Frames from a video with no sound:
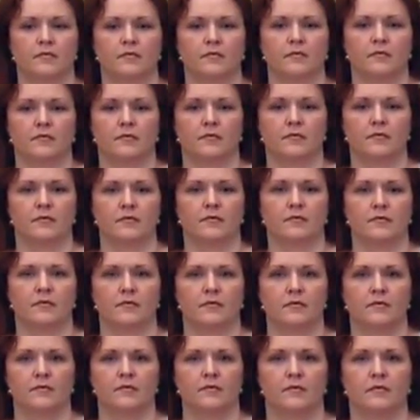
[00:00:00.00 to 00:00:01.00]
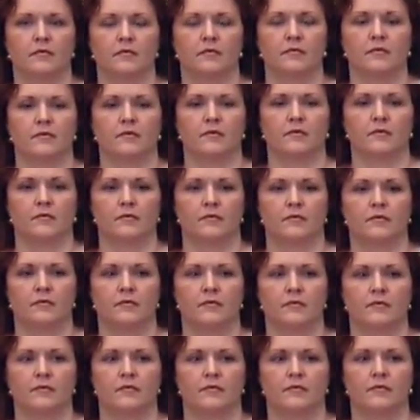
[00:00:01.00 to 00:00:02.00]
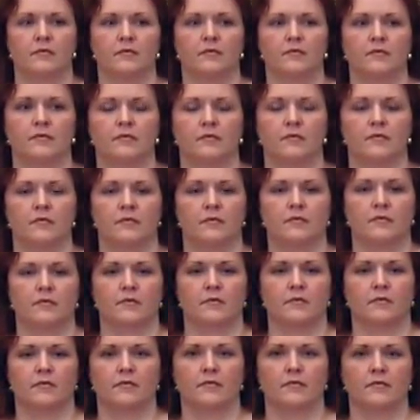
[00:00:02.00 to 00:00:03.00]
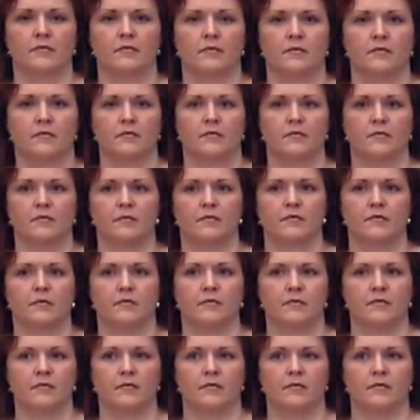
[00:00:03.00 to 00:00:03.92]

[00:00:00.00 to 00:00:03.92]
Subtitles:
[no speech]